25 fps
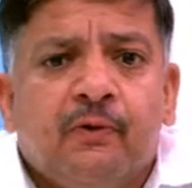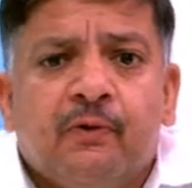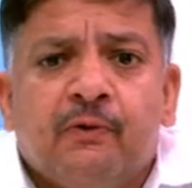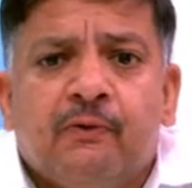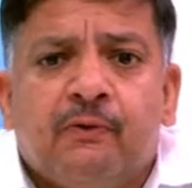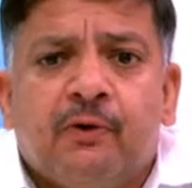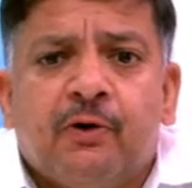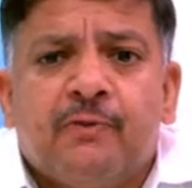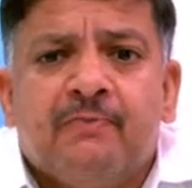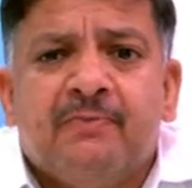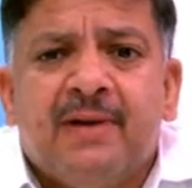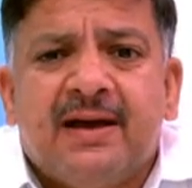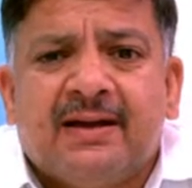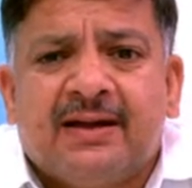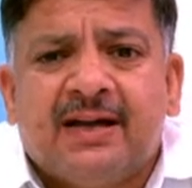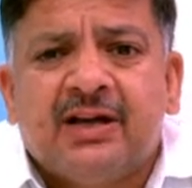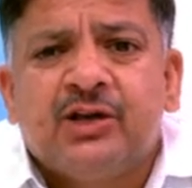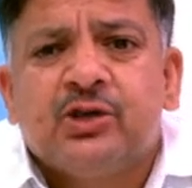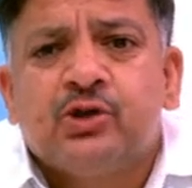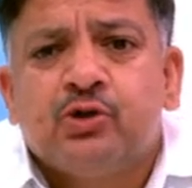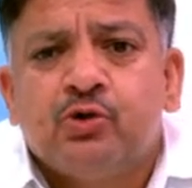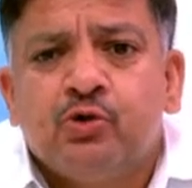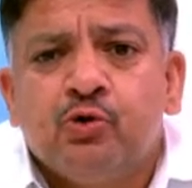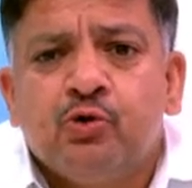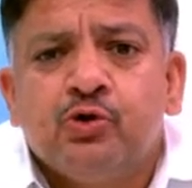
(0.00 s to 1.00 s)
For making
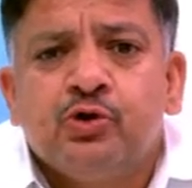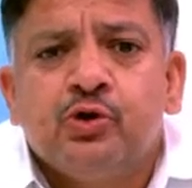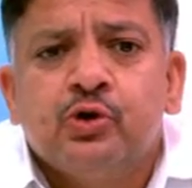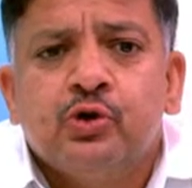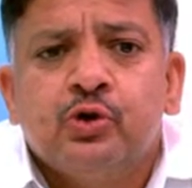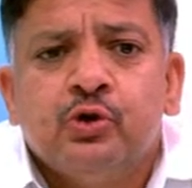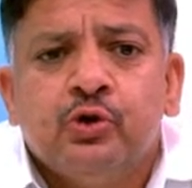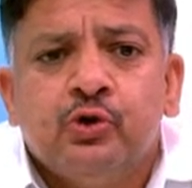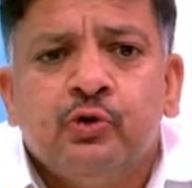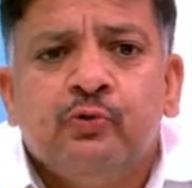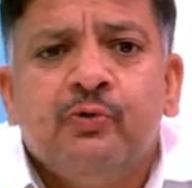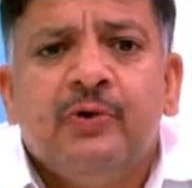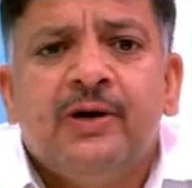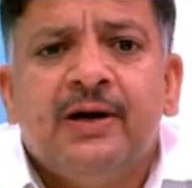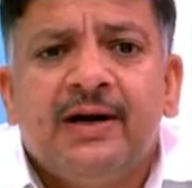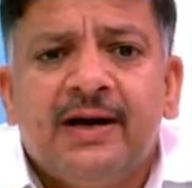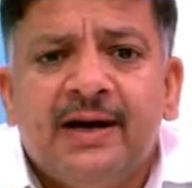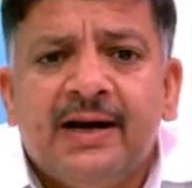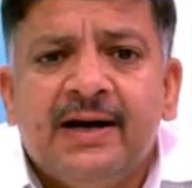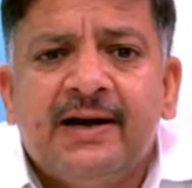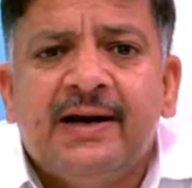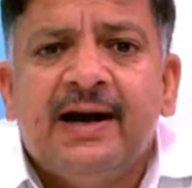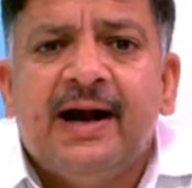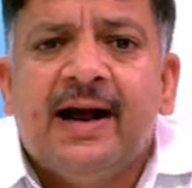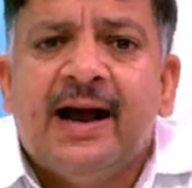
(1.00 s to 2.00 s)
shoes, you will
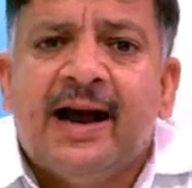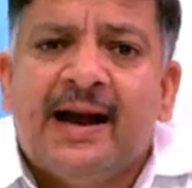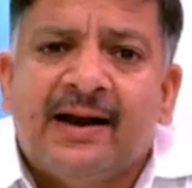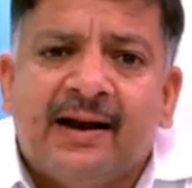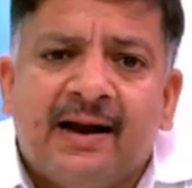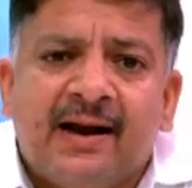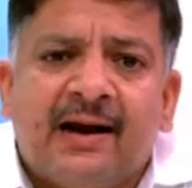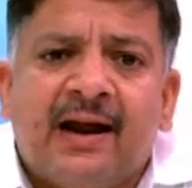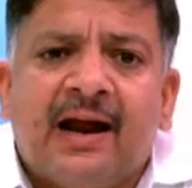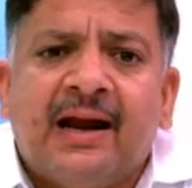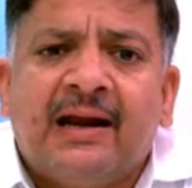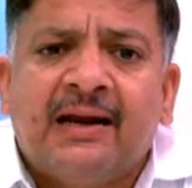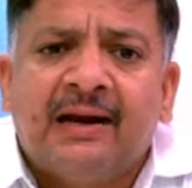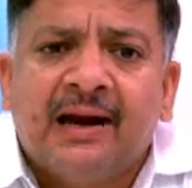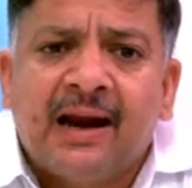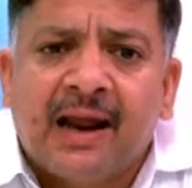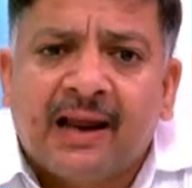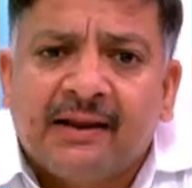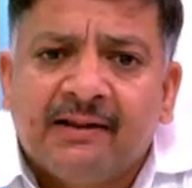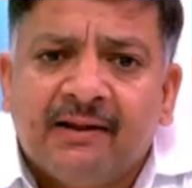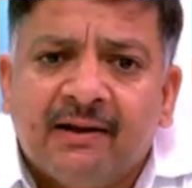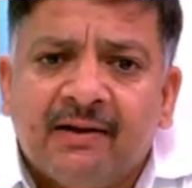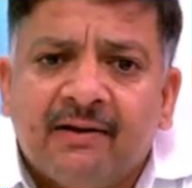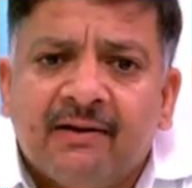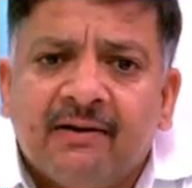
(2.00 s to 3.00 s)
need aniline
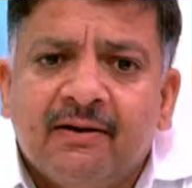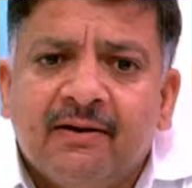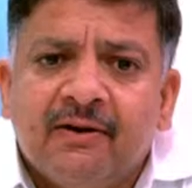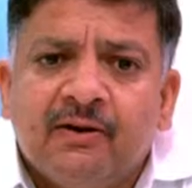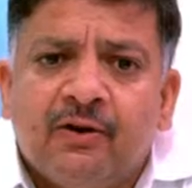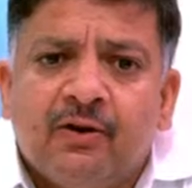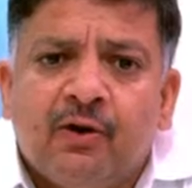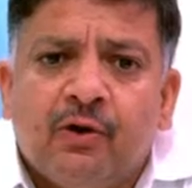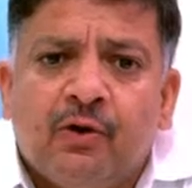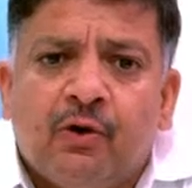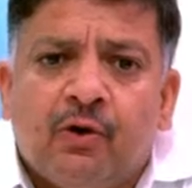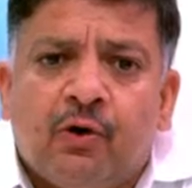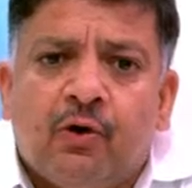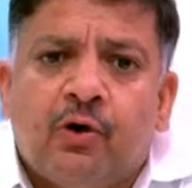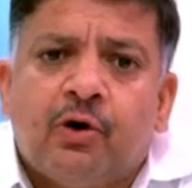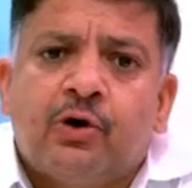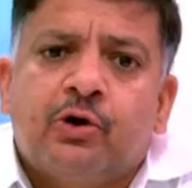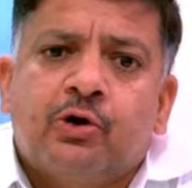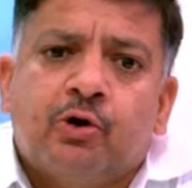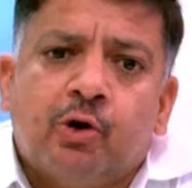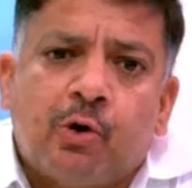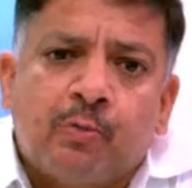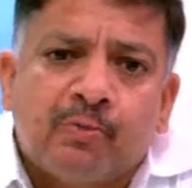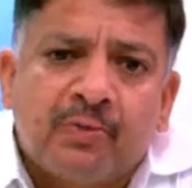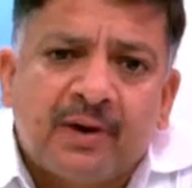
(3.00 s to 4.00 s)
leather or
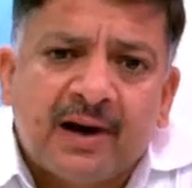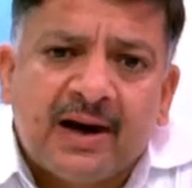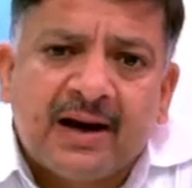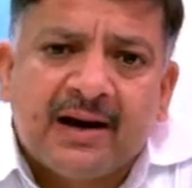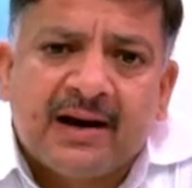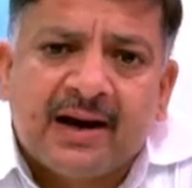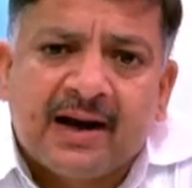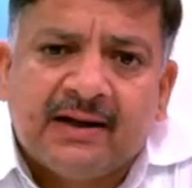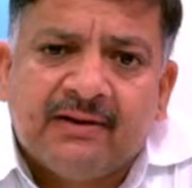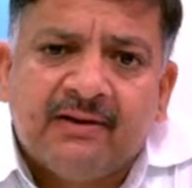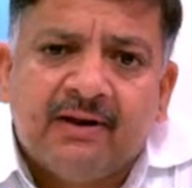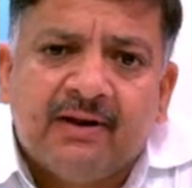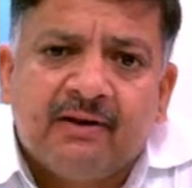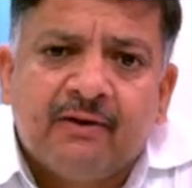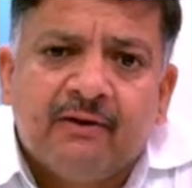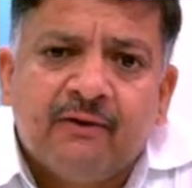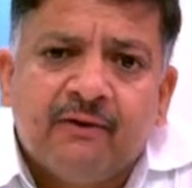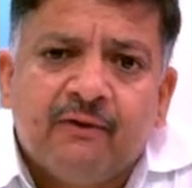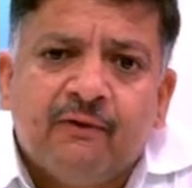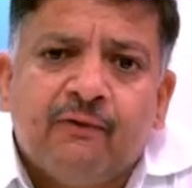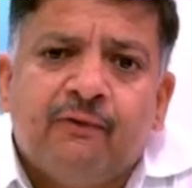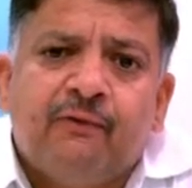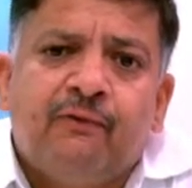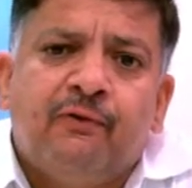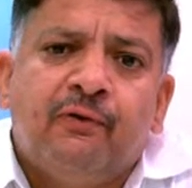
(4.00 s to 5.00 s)
top grain leather,
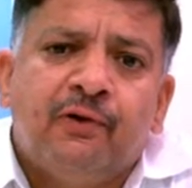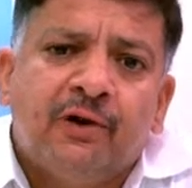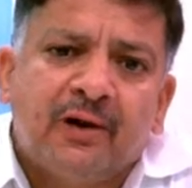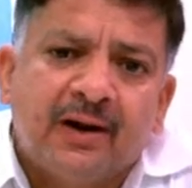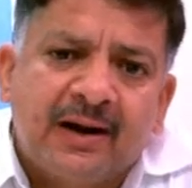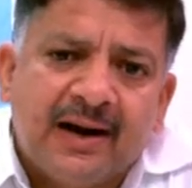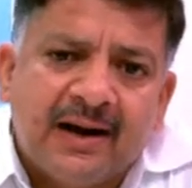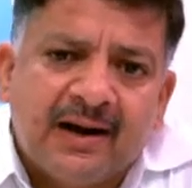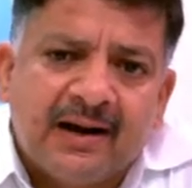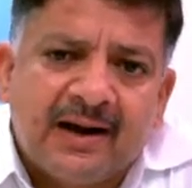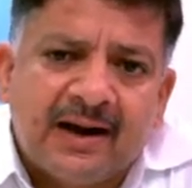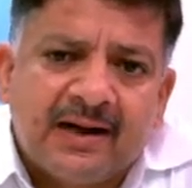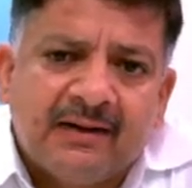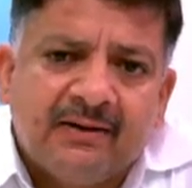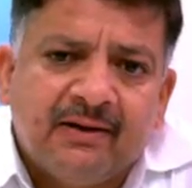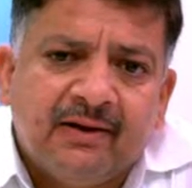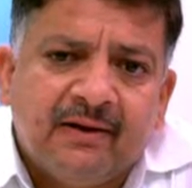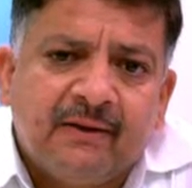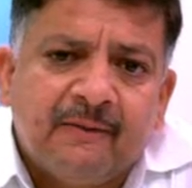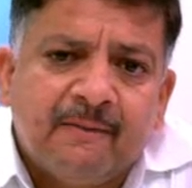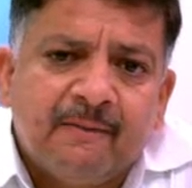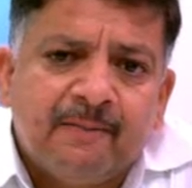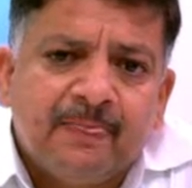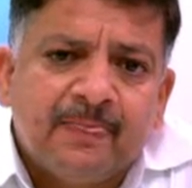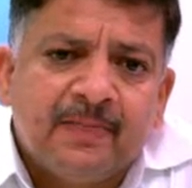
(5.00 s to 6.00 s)
full grain
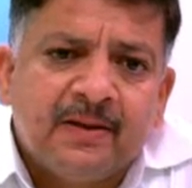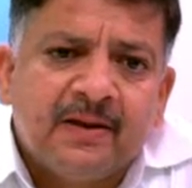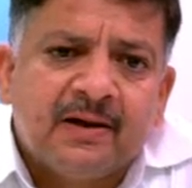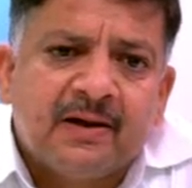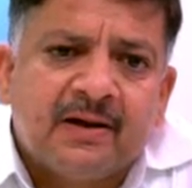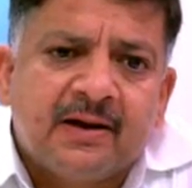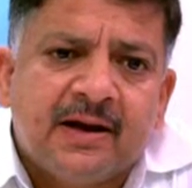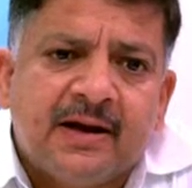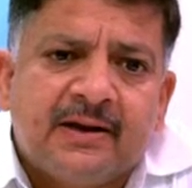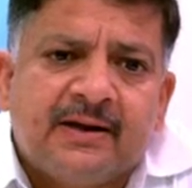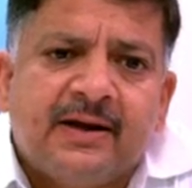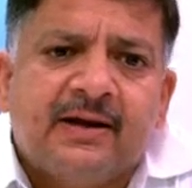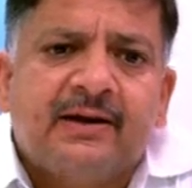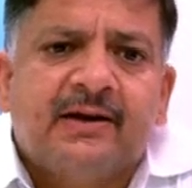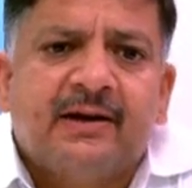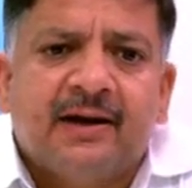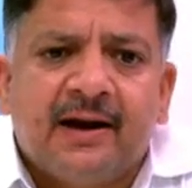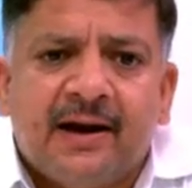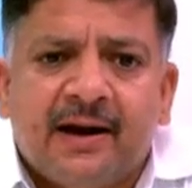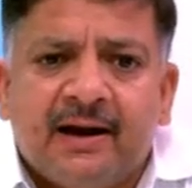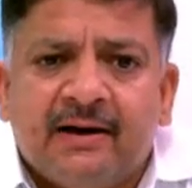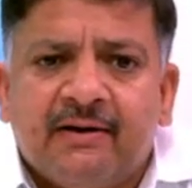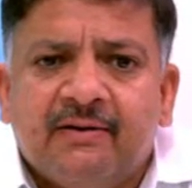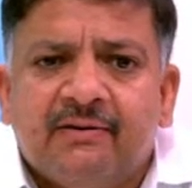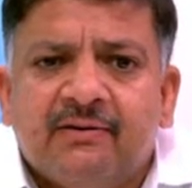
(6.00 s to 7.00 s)
leather, crated
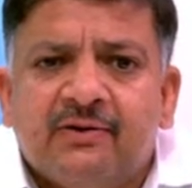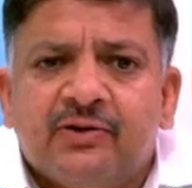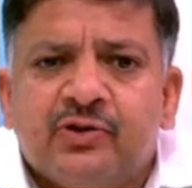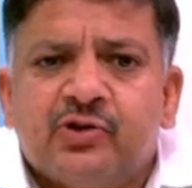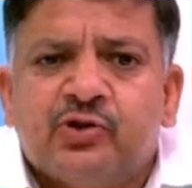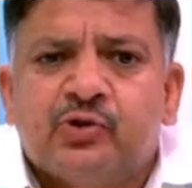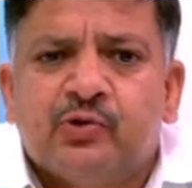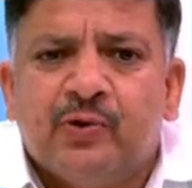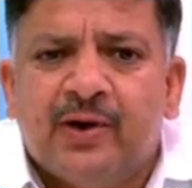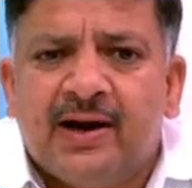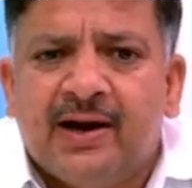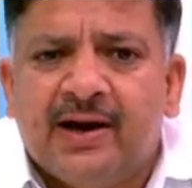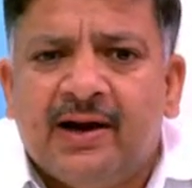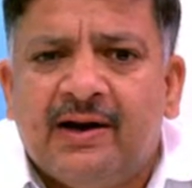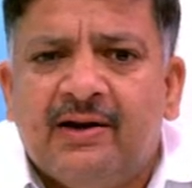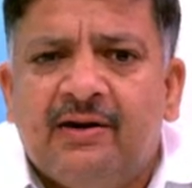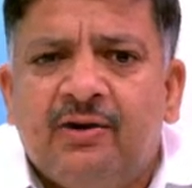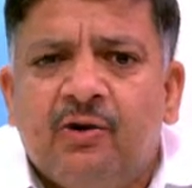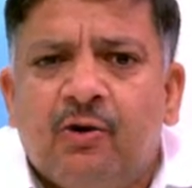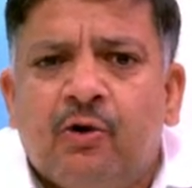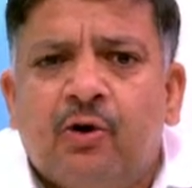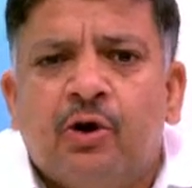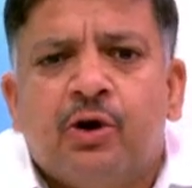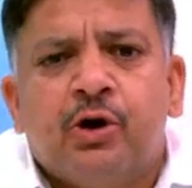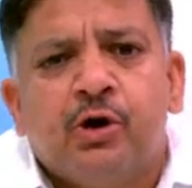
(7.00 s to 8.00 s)
grain, suede
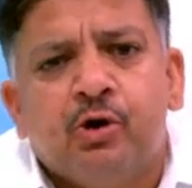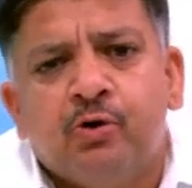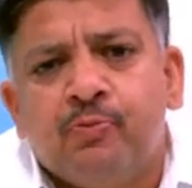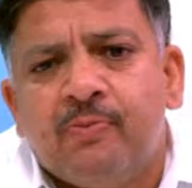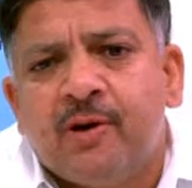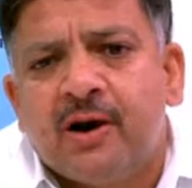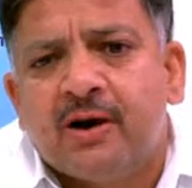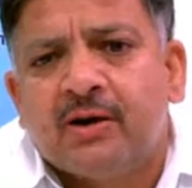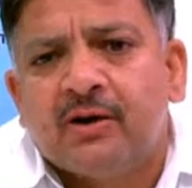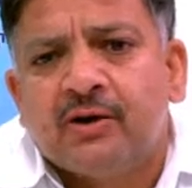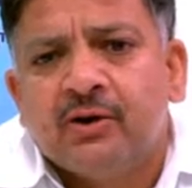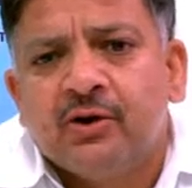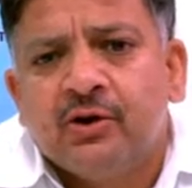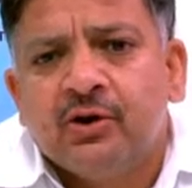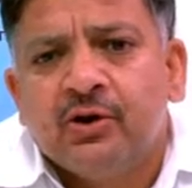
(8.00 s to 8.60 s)
or nubuck.